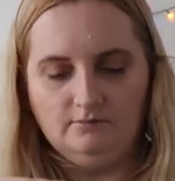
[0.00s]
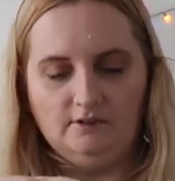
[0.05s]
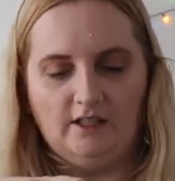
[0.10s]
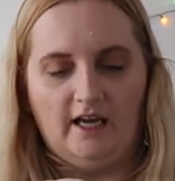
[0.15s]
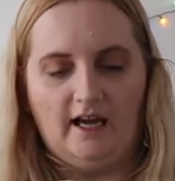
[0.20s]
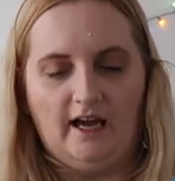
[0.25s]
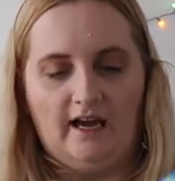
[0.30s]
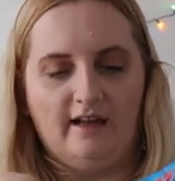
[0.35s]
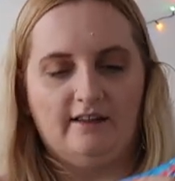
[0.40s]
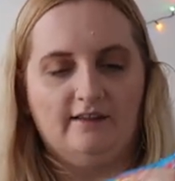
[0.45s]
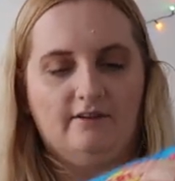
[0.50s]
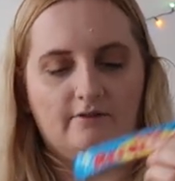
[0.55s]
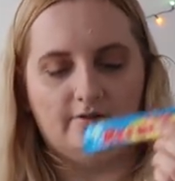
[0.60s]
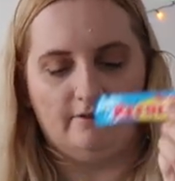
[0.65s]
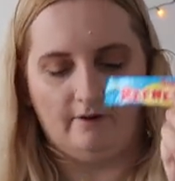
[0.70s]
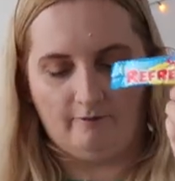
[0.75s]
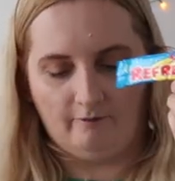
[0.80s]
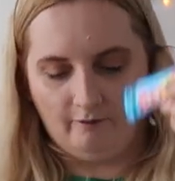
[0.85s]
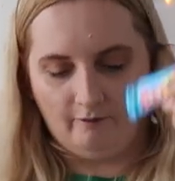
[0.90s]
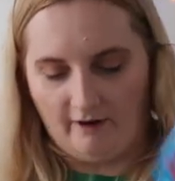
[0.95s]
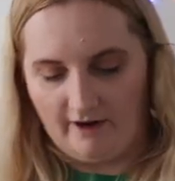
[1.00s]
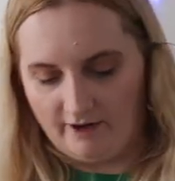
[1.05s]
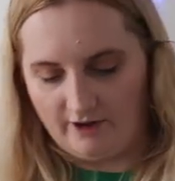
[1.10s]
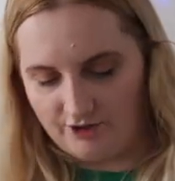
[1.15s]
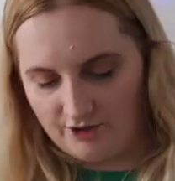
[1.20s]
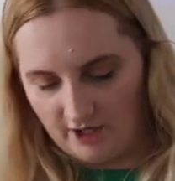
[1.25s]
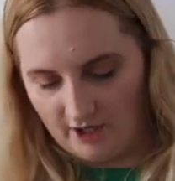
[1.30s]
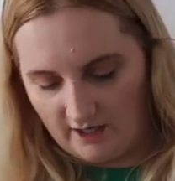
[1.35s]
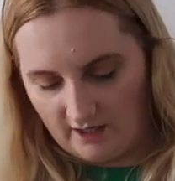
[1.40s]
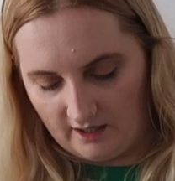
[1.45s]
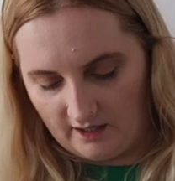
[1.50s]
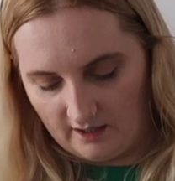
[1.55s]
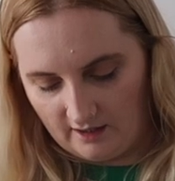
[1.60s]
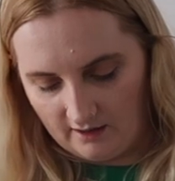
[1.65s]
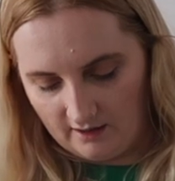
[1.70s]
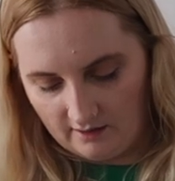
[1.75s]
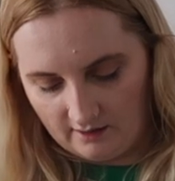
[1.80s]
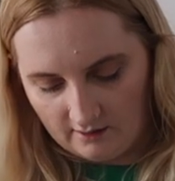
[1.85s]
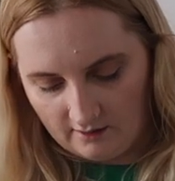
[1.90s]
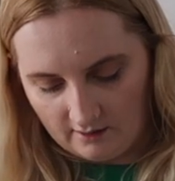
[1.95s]
it had a
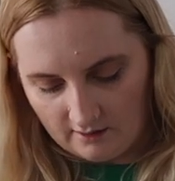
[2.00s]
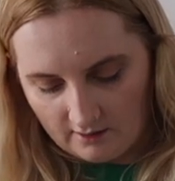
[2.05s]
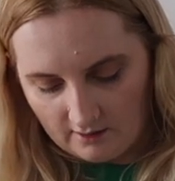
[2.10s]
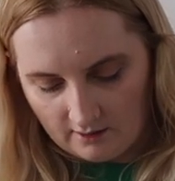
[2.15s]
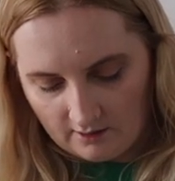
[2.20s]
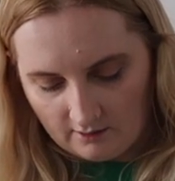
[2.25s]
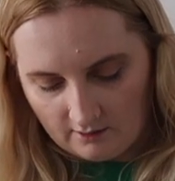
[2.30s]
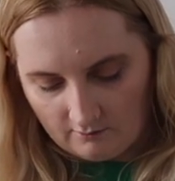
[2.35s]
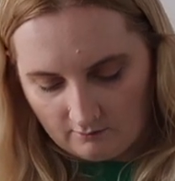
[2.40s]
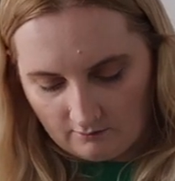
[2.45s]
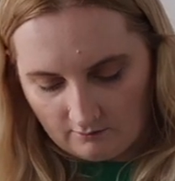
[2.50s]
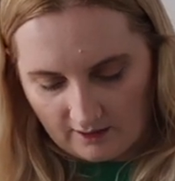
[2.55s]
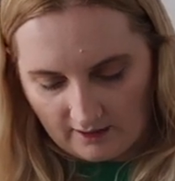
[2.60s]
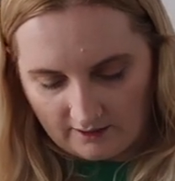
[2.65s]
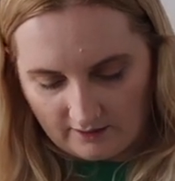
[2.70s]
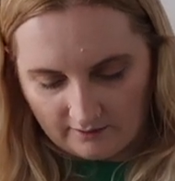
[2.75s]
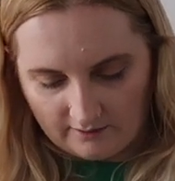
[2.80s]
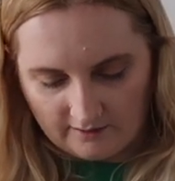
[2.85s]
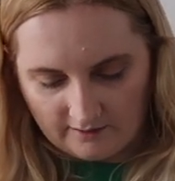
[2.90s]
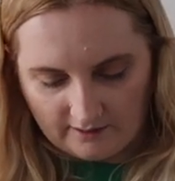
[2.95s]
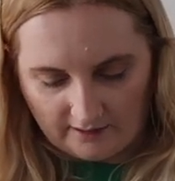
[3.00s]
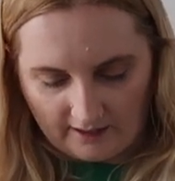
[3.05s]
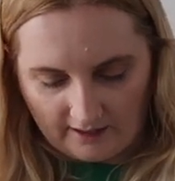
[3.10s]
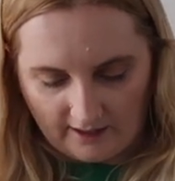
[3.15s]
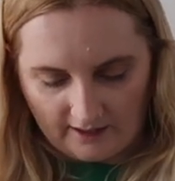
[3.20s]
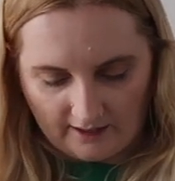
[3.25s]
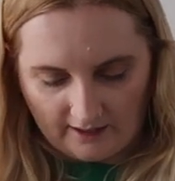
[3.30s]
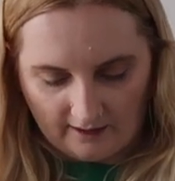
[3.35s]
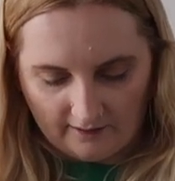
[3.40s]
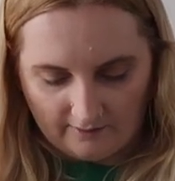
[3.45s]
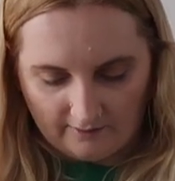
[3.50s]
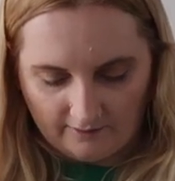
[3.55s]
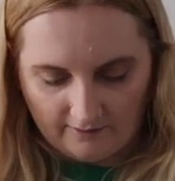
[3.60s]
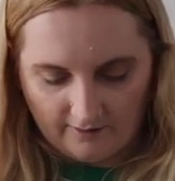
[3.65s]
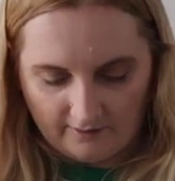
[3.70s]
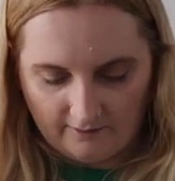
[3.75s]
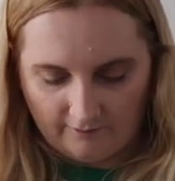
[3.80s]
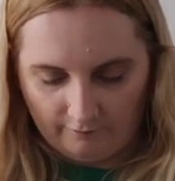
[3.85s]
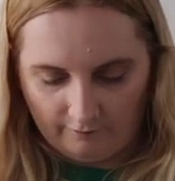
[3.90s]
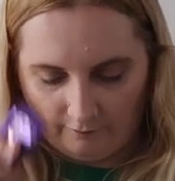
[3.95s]
refresher, what else did it have?
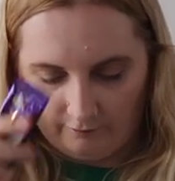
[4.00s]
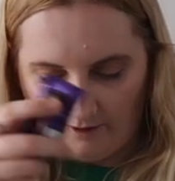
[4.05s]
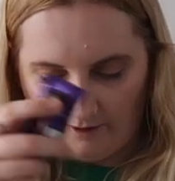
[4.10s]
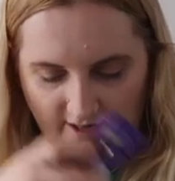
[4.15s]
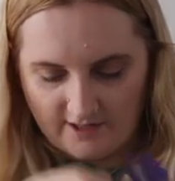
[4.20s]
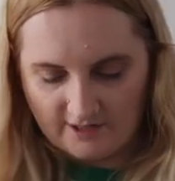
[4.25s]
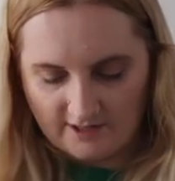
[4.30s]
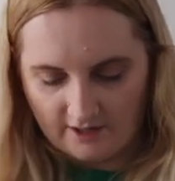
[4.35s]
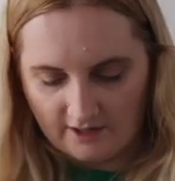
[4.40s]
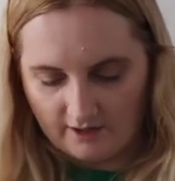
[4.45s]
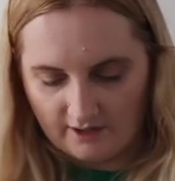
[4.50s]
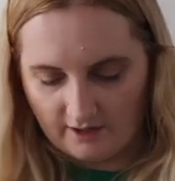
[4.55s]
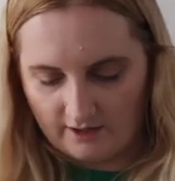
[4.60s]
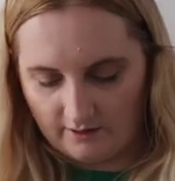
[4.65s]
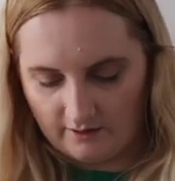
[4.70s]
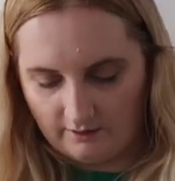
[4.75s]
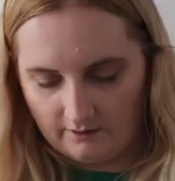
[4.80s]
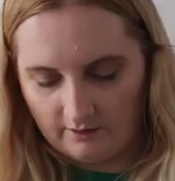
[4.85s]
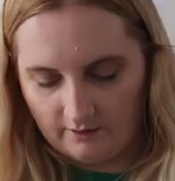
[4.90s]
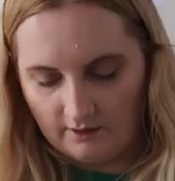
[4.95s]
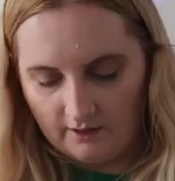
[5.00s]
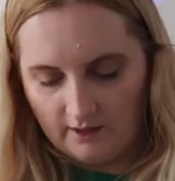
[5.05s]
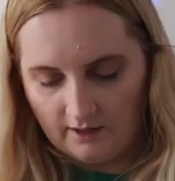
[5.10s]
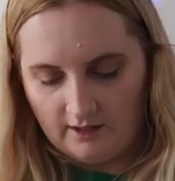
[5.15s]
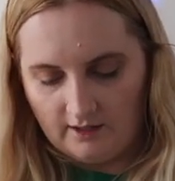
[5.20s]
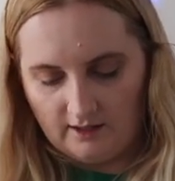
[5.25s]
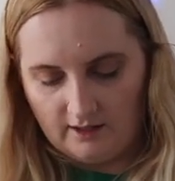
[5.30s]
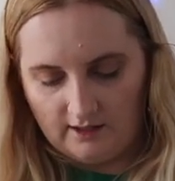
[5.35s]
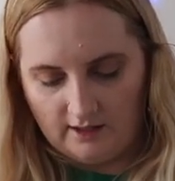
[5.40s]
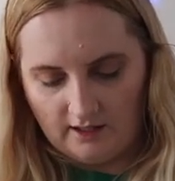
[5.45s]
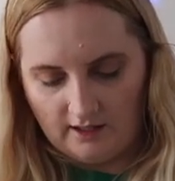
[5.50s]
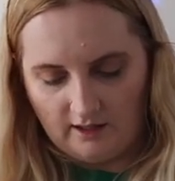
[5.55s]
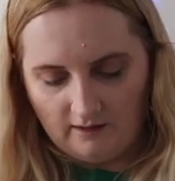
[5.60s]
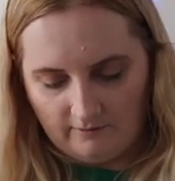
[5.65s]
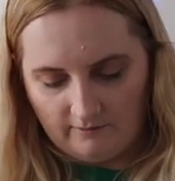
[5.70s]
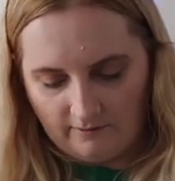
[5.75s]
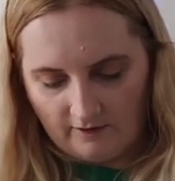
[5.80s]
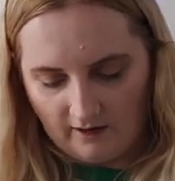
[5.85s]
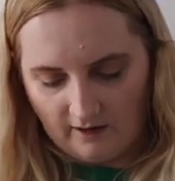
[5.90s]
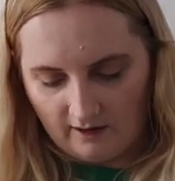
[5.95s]
A Freddo,
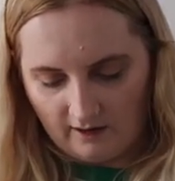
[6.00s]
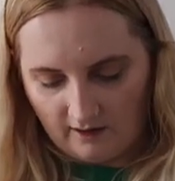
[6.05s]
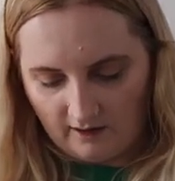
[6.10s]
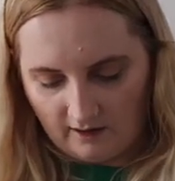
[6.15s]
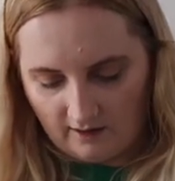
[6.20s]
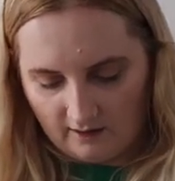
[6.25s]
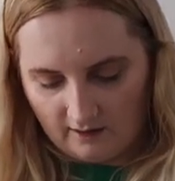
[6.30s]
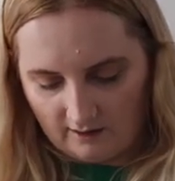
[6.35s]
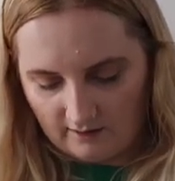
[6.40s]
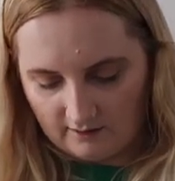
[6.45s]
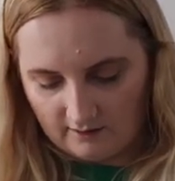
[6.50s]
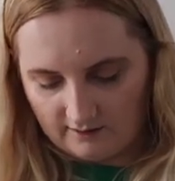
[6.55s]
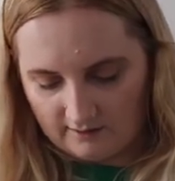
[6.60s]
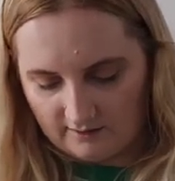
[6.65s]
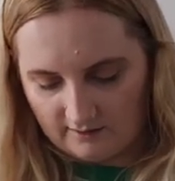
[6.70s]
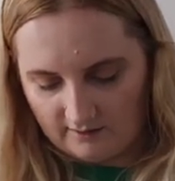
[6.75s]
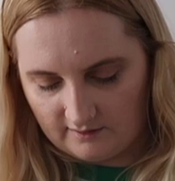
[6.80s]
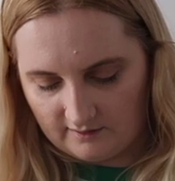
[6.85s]
love hearts,